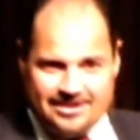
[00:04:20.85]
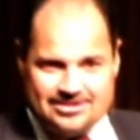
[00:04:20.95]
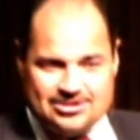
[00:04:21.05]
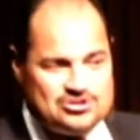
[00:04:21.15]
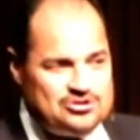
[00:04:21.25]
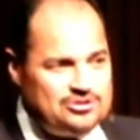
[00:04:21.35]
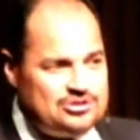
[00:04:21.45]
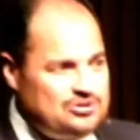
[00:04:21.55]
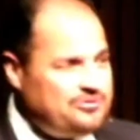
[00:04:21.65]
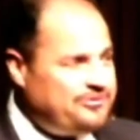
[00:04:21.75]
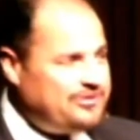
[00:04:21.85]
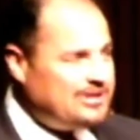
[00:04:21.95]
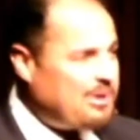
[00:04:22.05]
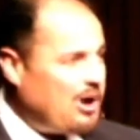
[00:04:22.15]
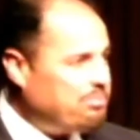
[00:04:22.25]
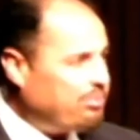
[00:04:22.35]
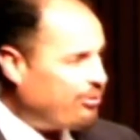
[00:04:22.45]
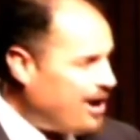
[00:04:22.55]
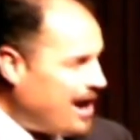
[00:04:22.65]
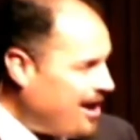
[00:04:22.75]
Do you feel about
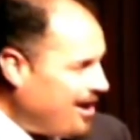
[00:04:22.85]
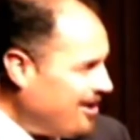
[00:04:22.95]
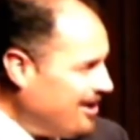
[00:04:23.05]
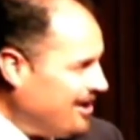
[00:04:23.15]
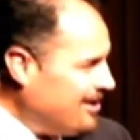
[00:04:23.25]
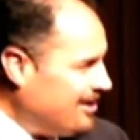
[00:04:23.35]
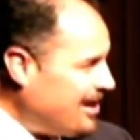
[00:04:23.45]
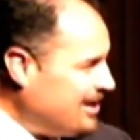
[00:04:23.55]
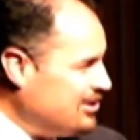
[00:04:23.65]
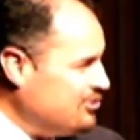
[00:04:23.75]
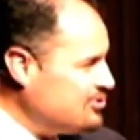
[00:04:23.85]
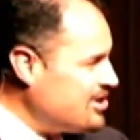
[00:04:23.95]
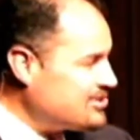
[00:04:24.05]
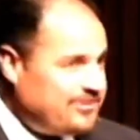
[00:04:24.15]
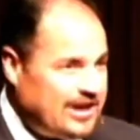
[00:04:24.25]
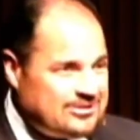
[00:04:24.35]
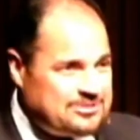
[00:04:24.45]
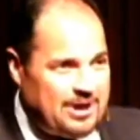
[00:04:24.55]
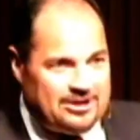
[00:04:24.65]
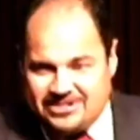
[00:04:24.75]
prayer like you just felt
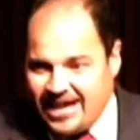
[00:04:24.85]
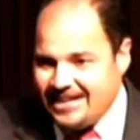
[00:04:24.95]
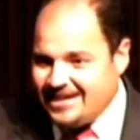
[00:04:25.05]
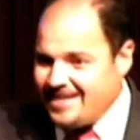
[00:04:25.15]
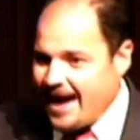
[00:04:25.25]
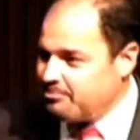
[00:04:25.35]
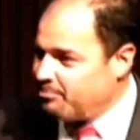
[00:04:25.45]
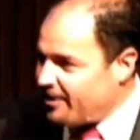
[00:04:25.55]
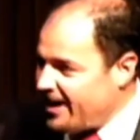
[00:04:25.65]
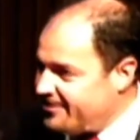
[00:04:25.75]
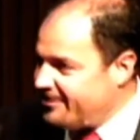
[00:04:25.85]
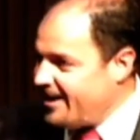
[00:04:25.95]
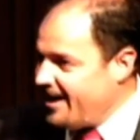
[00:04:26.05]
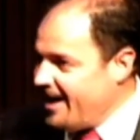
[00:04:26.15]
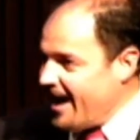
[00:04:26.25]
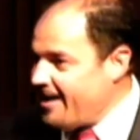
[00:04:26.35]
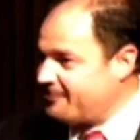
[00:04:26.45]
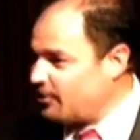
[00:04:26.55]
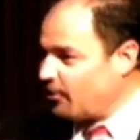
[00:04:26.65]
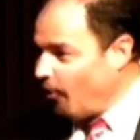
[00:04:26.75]
about taking that breath
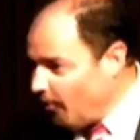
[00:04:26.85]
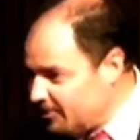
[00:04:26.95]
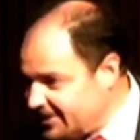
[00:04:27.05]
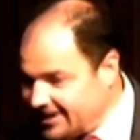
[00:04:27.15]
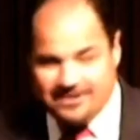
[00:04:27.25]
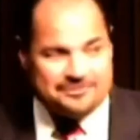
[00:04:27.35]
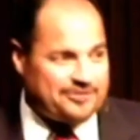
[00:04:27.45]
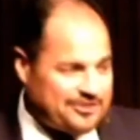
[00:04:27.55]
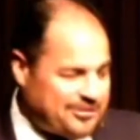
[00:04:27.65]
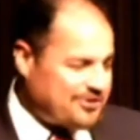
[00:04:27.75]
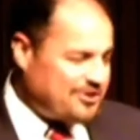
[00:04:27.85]
after holding it for 30